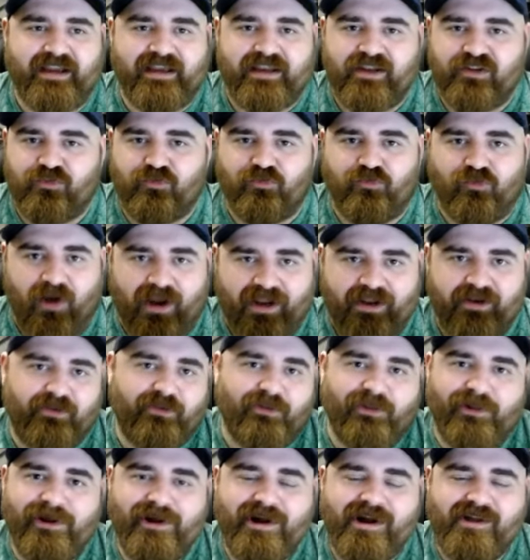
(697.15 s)
It is
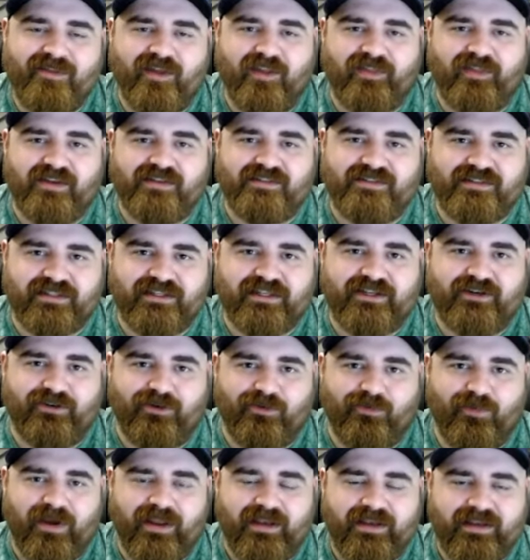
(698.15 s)
vital that they secure a
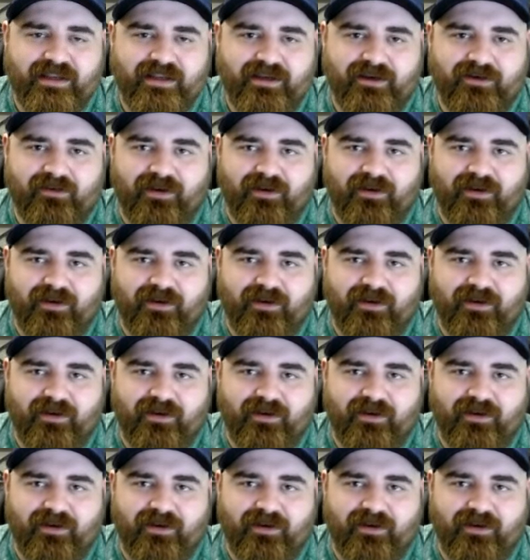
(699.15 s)
win here.